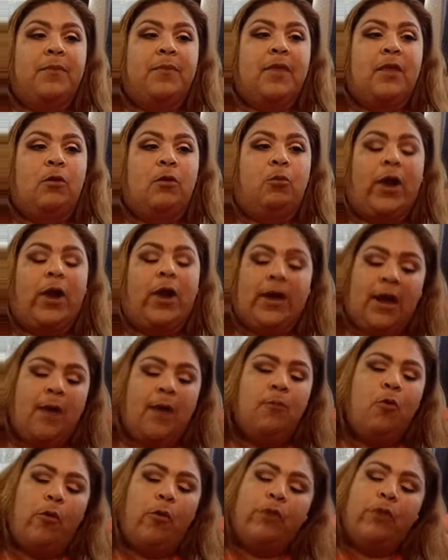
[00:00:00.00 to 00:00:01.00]
Right now, I'm
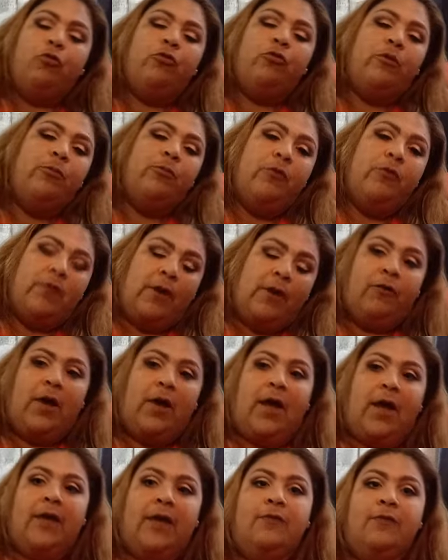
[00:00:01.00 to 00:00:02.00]
going through some stuff,
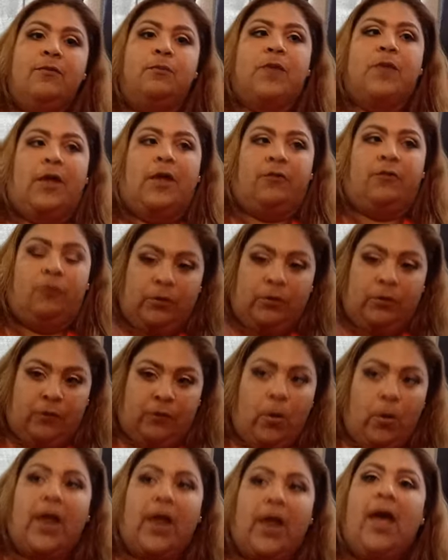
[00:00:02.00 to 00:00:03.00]
guys. That's the reason
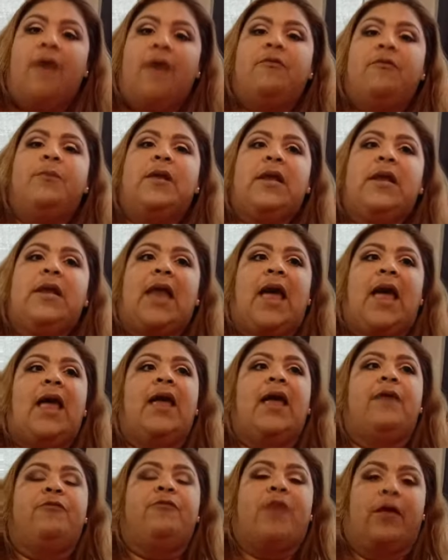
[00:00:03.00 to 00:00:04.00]
why I haven't been
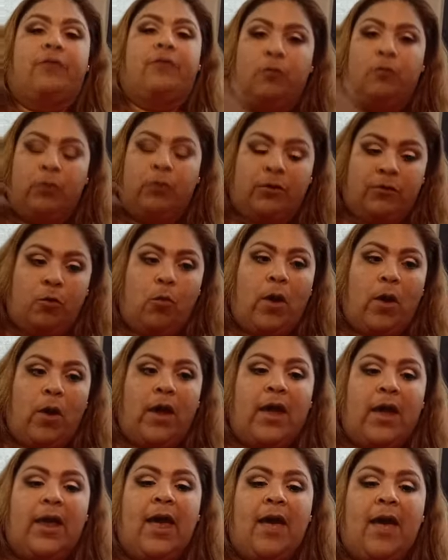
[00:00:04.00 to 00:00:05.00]
live. That's the reason why
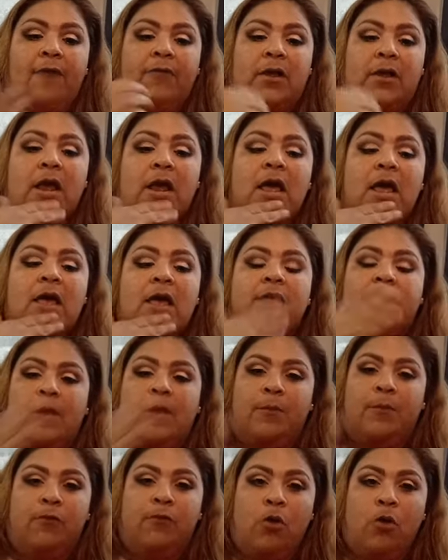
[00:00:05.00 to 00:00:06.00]
I haven't. Some
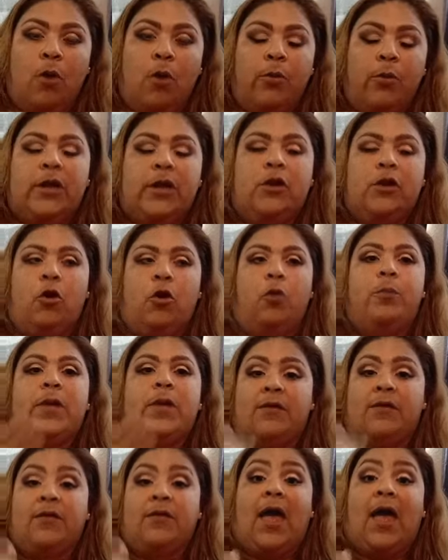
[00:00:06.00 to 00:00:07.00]
of you already know,
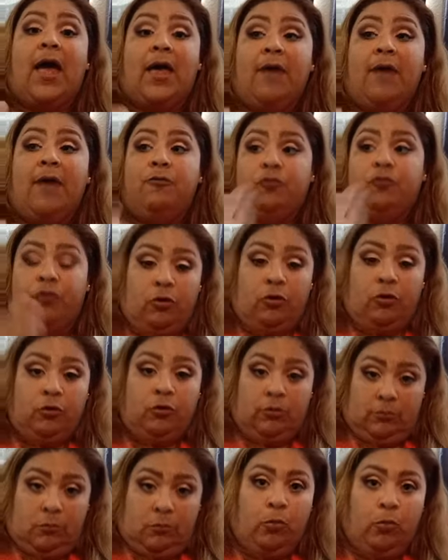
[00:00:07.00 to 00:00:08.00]
because I have shared
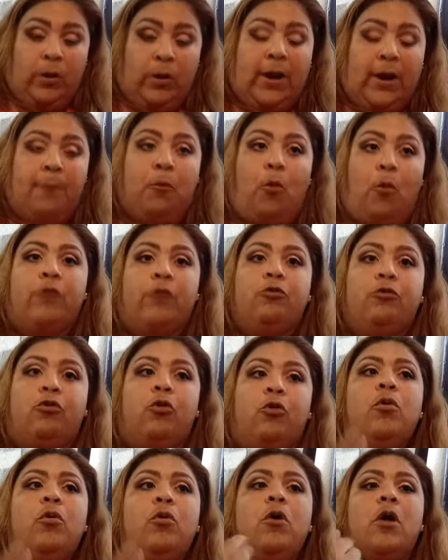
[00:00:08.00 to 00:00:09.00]
what I'm going
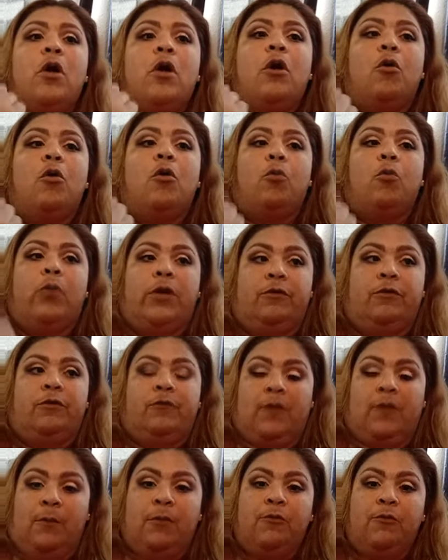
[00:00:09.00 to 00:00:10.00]
through with
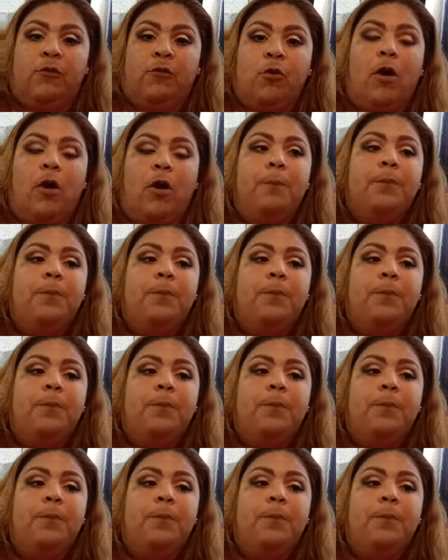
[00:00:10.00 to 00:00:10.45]
some of you all.